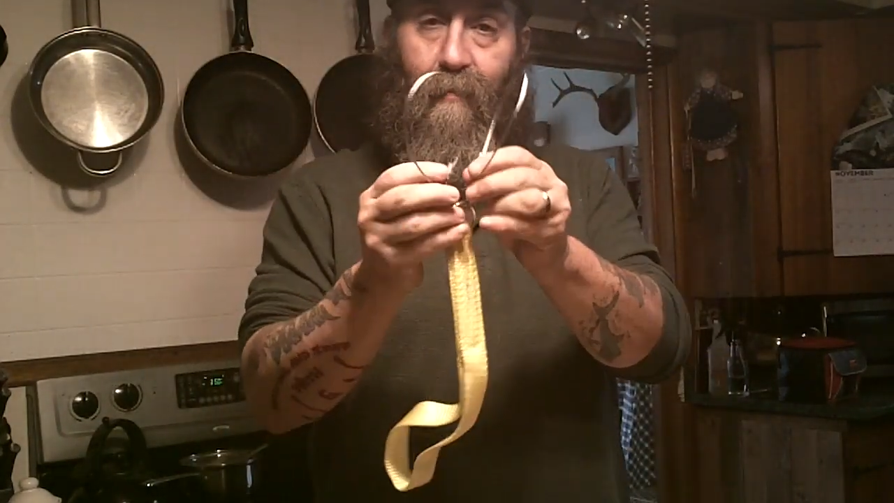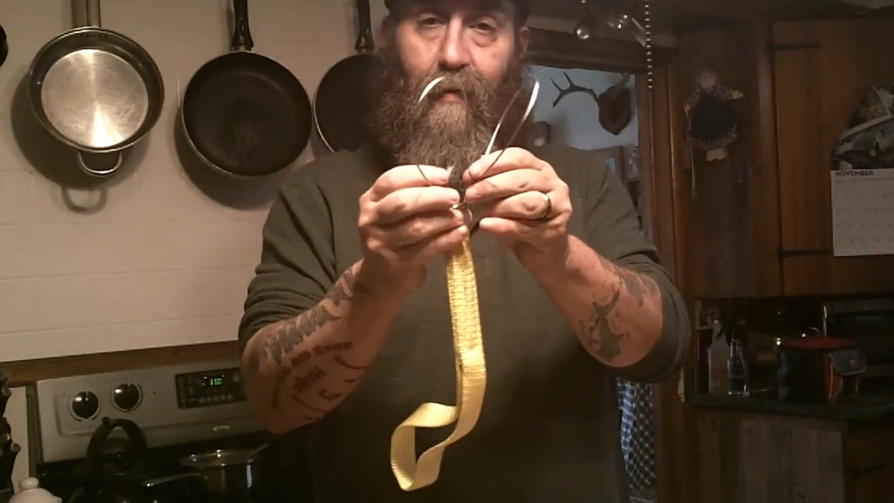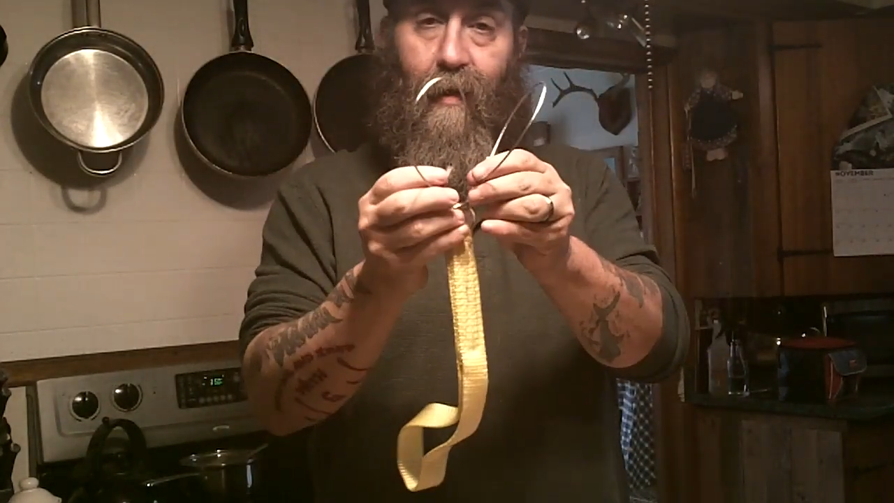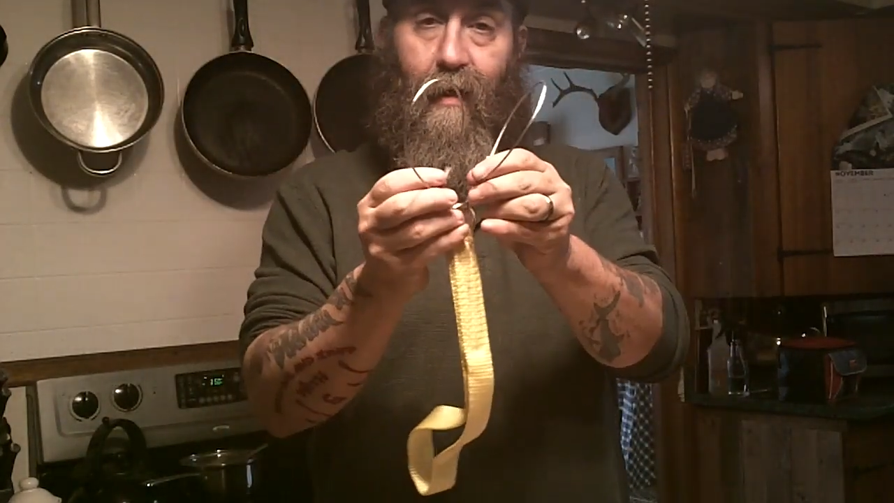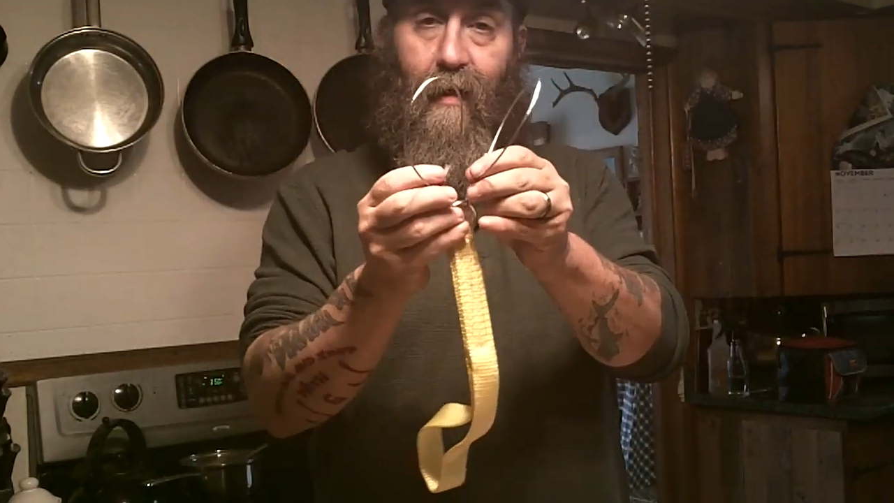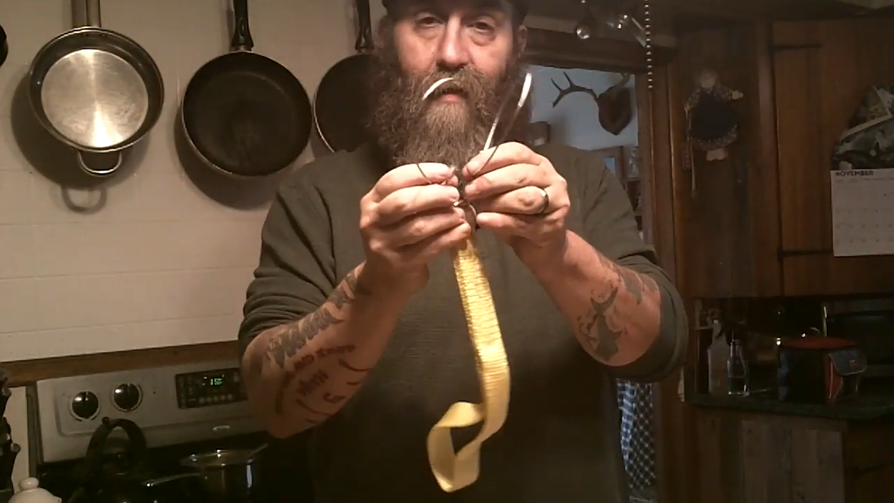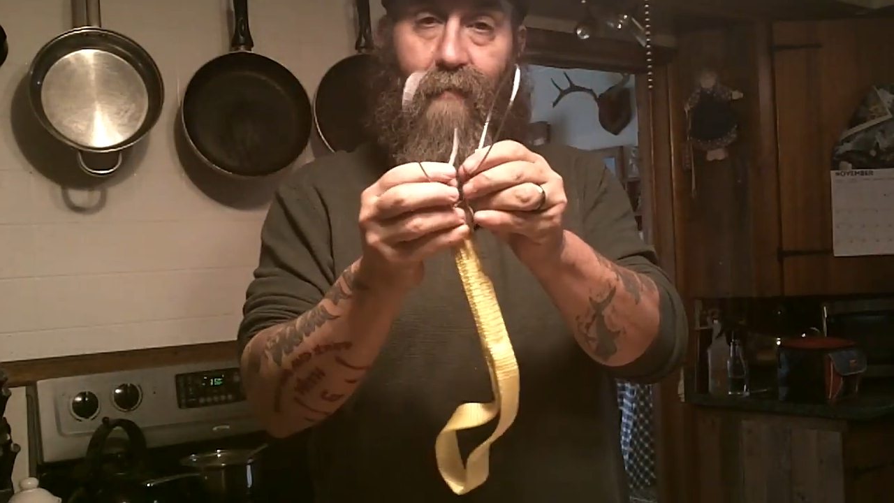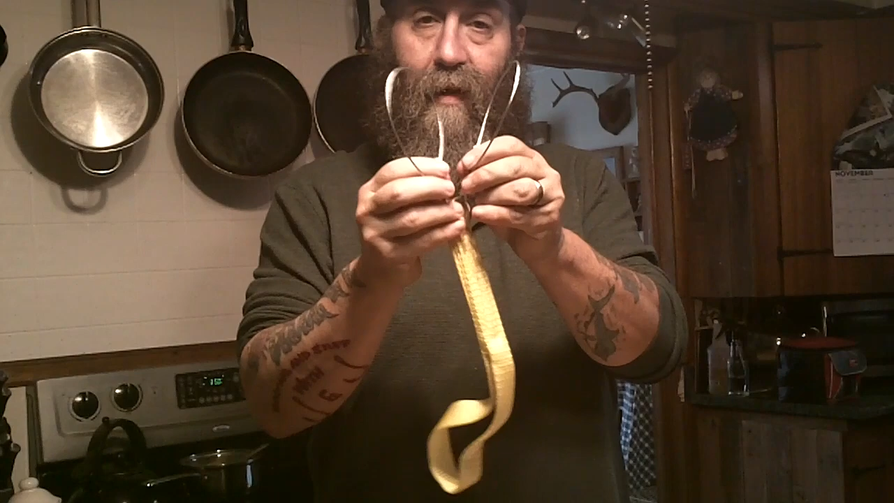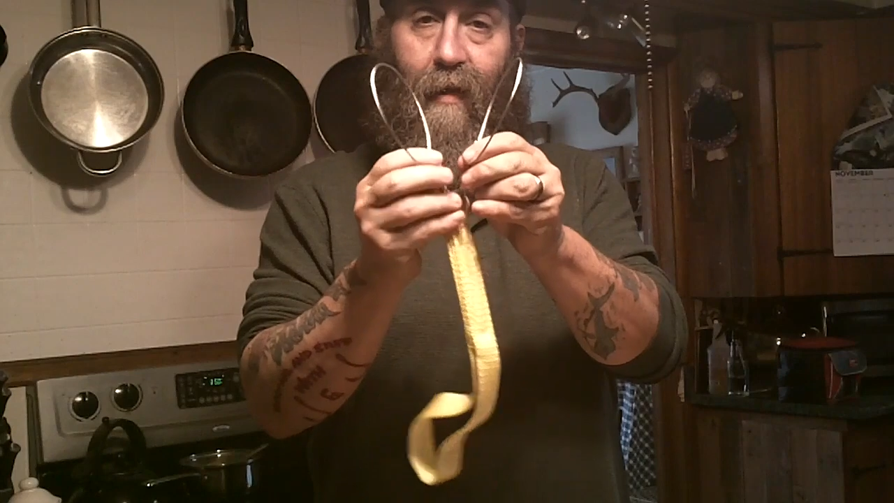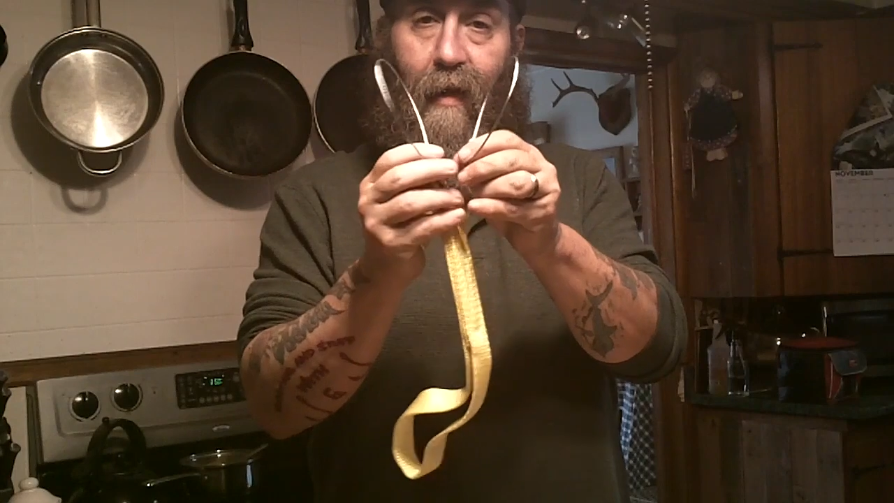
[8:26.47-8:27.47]
put this
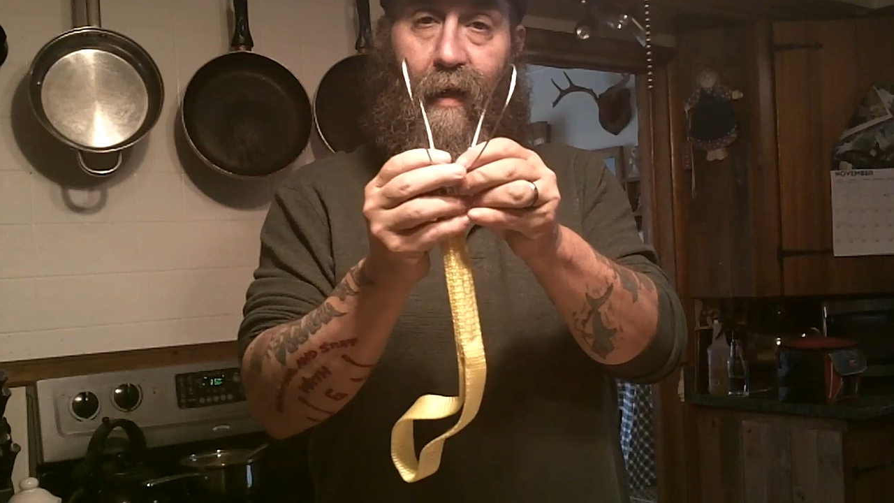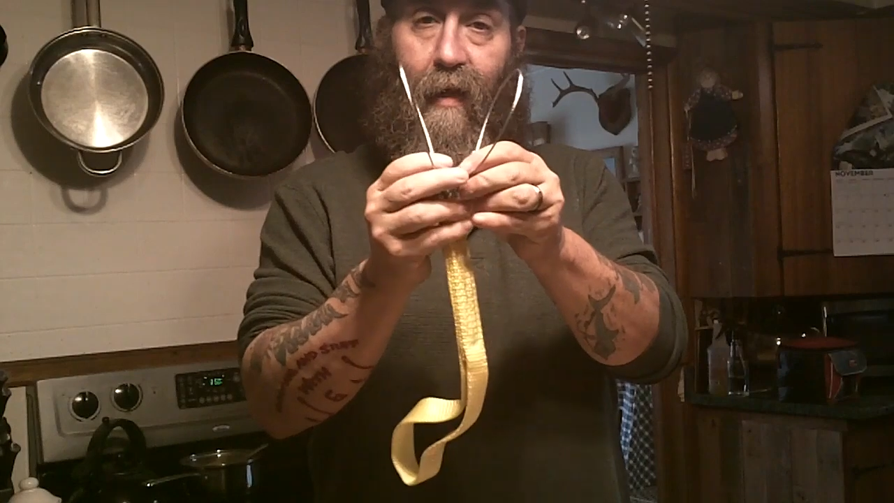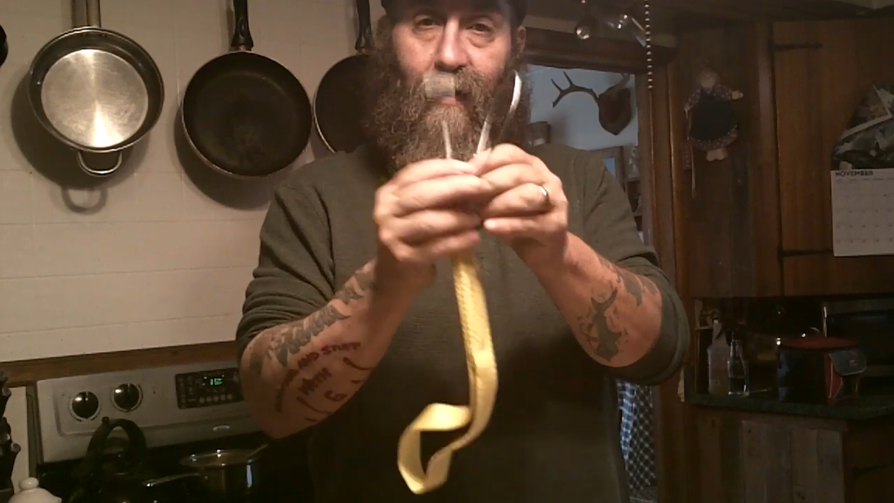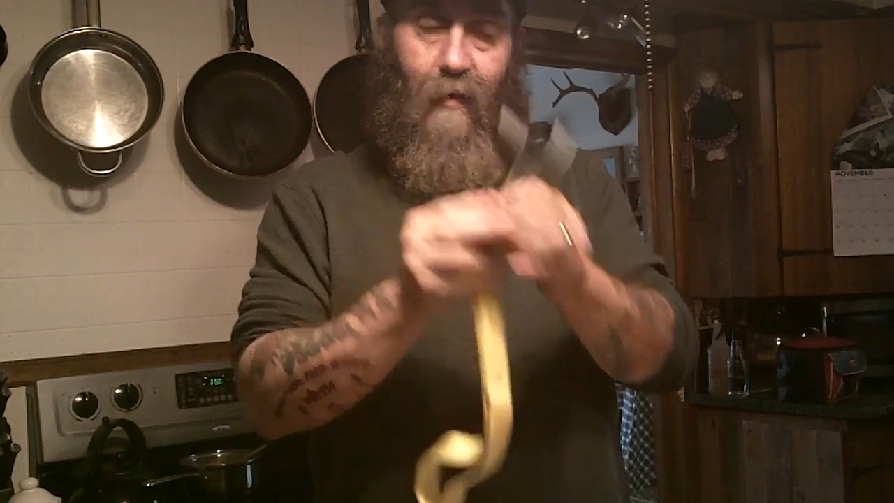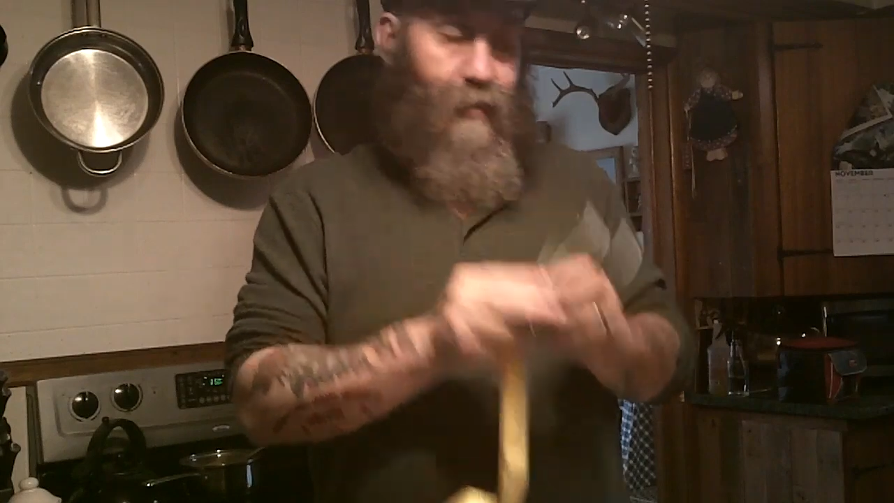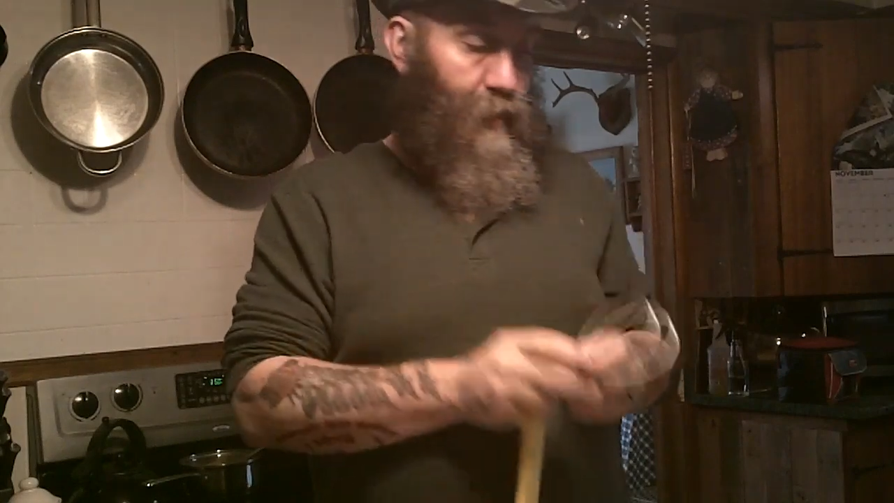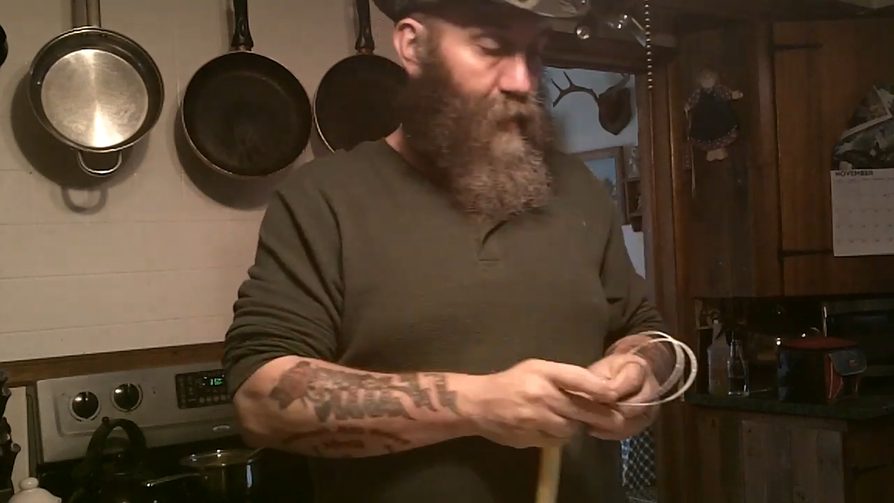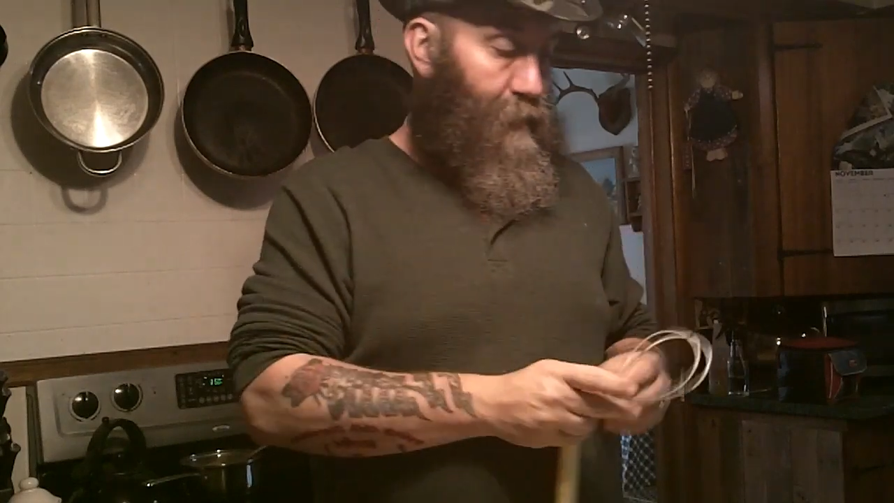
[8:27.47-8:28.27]
around the ears